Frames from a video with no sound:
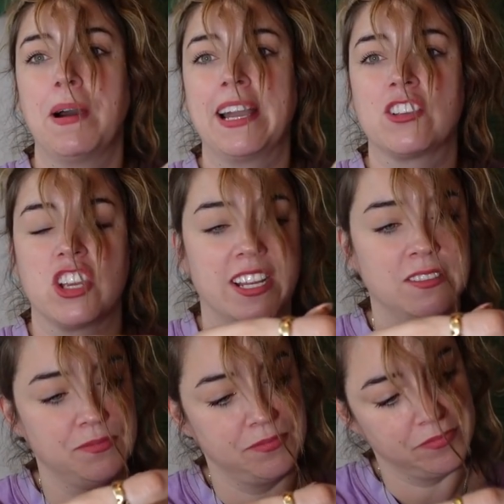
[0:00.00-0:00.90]
packaging.
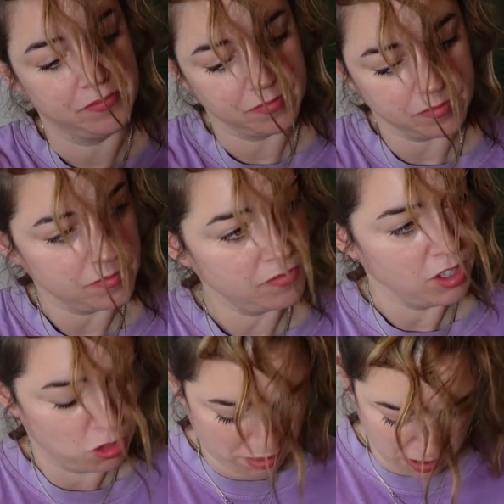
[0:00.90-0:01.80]

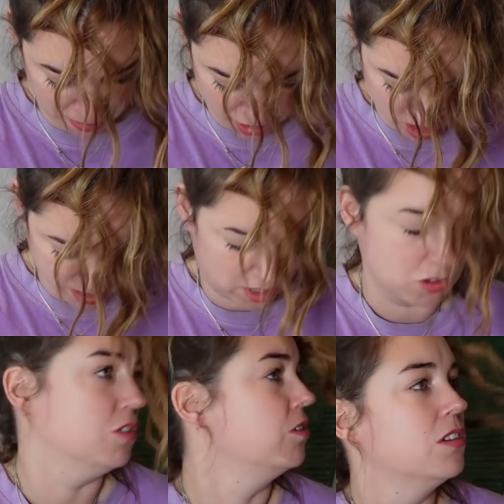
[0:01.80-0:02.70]
Do we know how much these are,
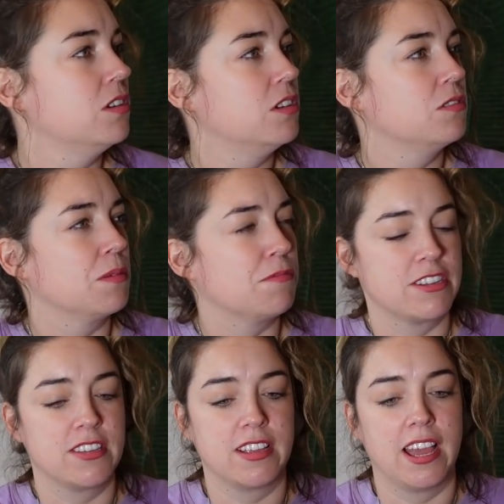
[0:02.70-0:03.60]
Dawn? And
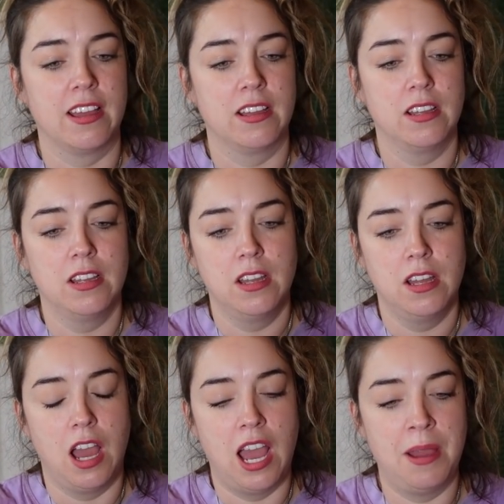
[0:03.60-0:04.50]
prices, no.
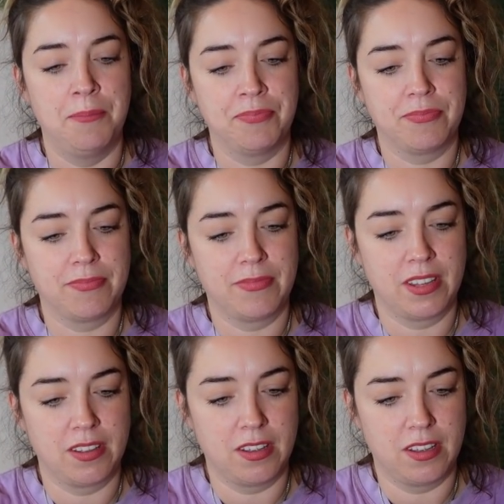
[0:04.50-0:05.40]
Yeah.
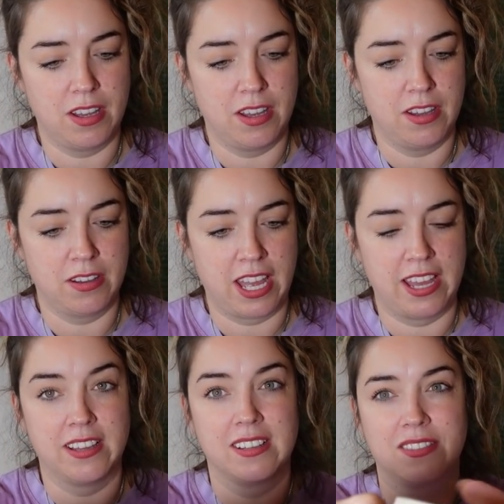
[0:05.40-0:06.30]

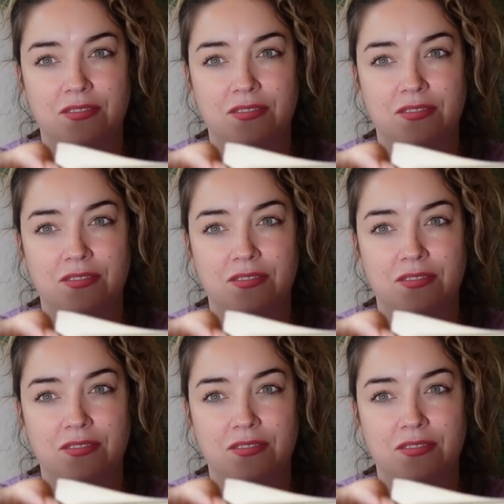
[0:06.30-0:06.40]
Okay.